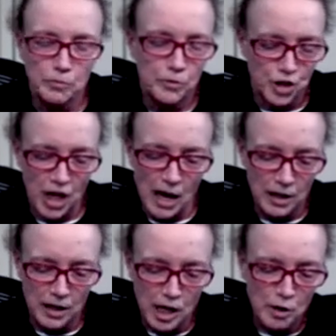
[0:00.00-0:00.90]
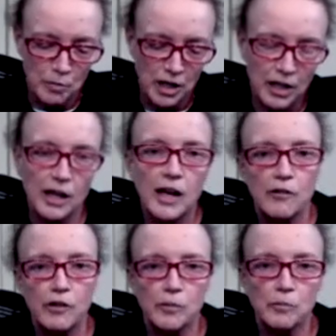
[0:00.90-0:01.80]
chat thing, but they
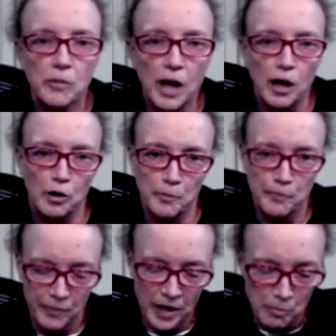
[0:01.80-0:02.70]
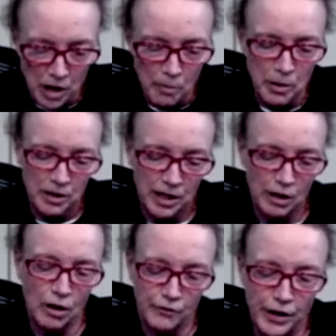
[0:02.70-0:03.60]
have a public thing
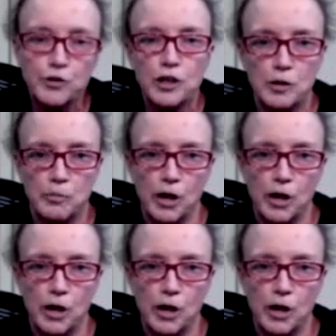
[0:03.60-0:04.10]
called Veterinary